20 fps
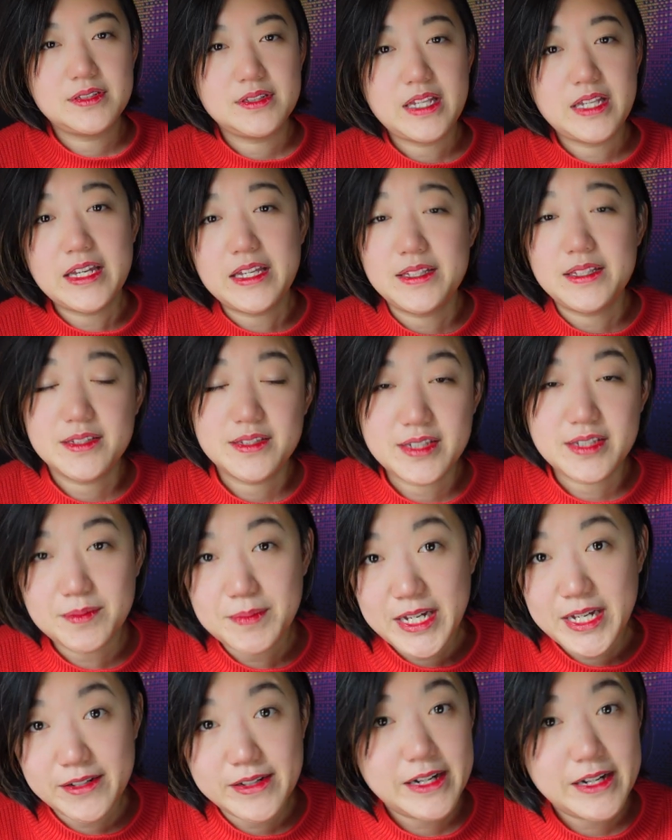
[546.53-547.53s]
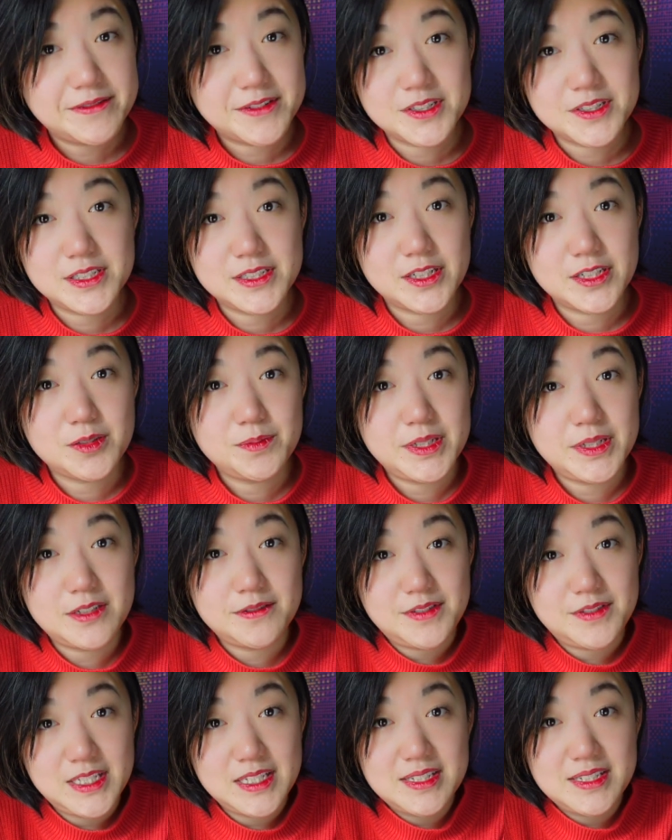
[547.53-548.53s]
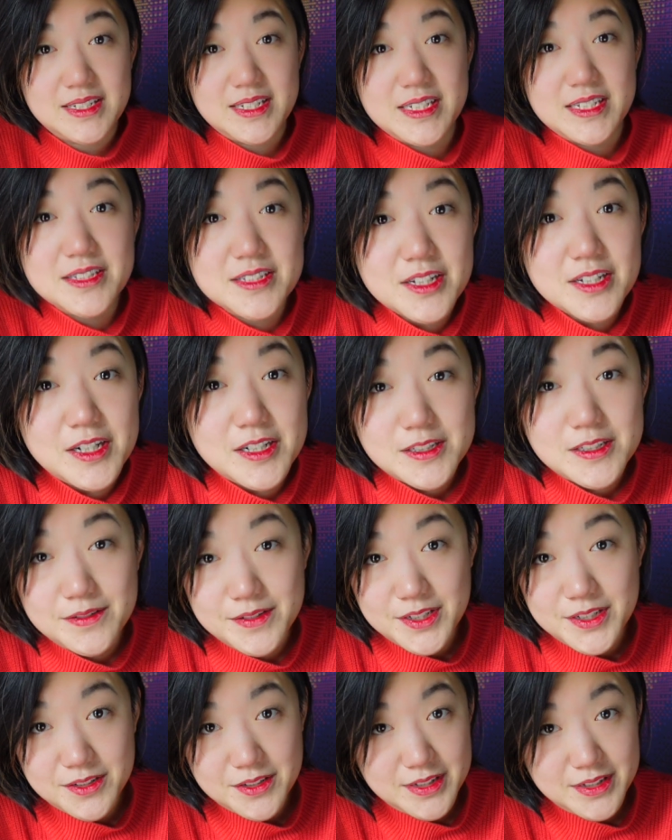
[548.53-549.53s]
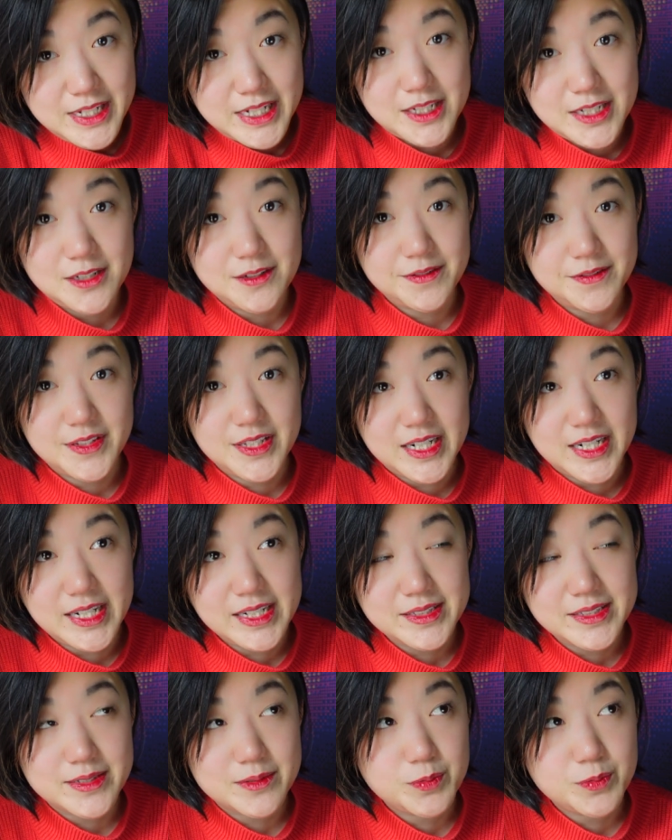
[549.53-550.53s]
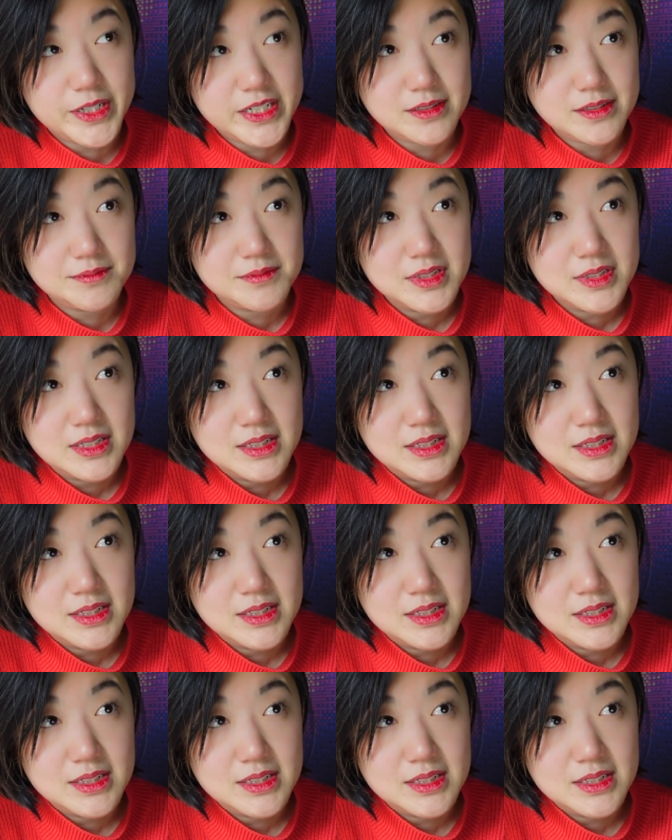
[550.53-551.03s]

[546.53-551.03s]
And somehow after a little bit of distance, all of those negative thoughts, well,